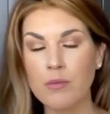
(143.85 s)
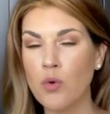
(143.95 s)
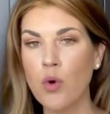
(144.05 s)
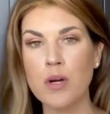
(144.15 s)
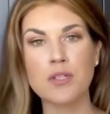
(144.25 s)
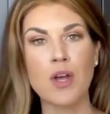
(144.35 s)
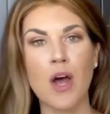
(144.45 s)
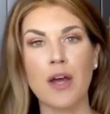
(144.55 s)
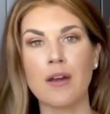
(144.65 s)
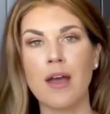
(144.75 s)
course
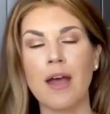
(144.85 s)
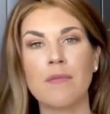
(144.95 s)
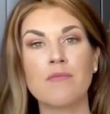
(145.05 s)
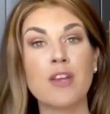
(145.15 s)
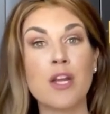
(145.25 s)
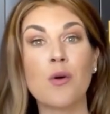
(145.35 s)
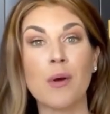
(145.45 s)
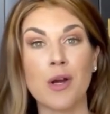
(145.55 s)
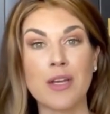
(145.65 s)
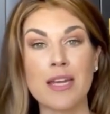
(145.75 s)
on video
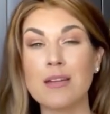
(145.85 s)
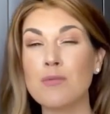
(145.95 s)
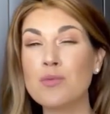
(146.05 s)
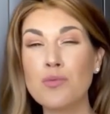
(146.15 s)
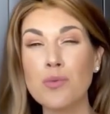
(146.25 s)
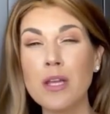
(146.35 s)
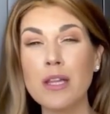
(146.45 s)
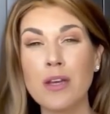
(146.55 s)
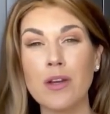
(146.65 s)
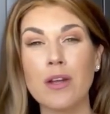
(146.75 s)
marketing, and it was
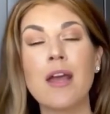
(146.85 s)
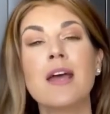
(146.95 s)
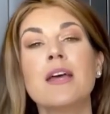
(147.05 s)
really good.